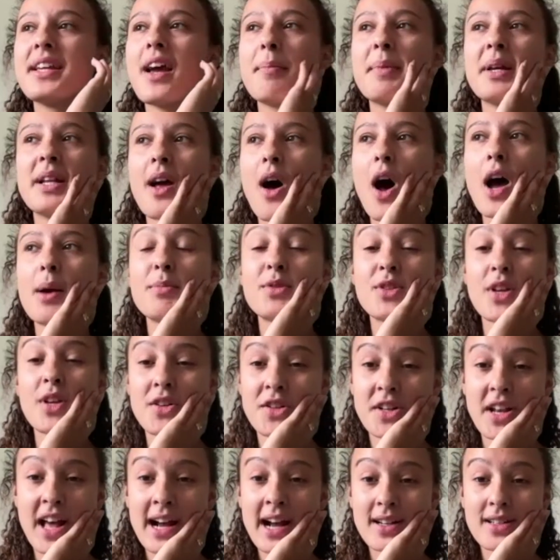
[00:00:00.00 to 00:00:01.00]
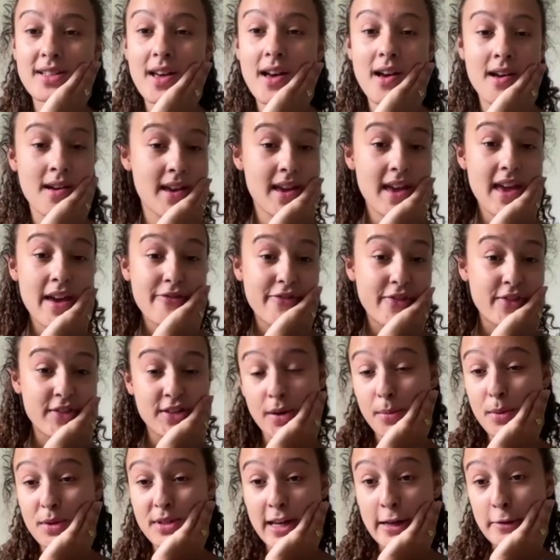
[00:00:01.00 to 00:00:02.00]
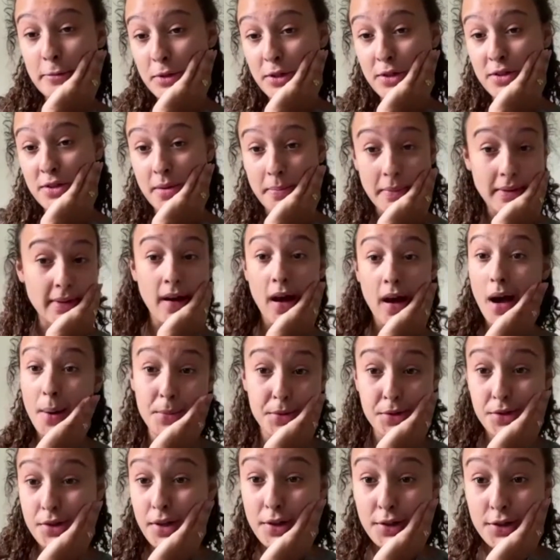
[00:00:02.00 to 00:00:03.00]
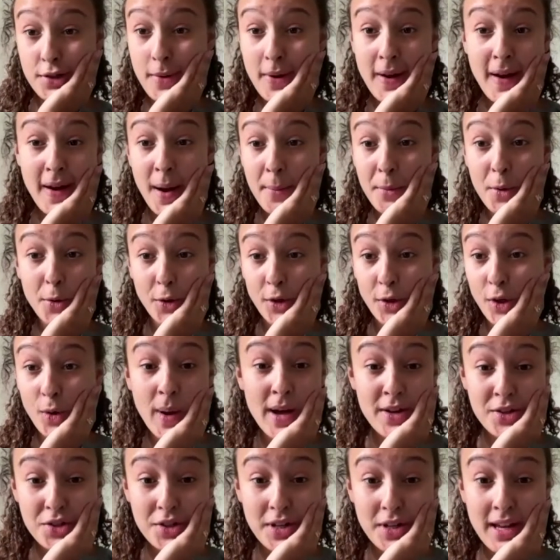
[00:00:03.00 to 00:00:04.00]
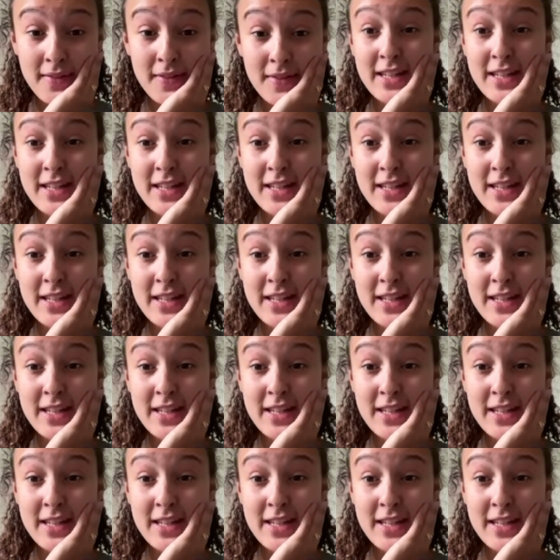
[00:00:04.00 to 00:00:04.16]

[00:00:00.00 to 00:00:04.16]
I mean, I'm such an actor. If someone tells me to do something, I'm just going to do it. I'm not going to question it.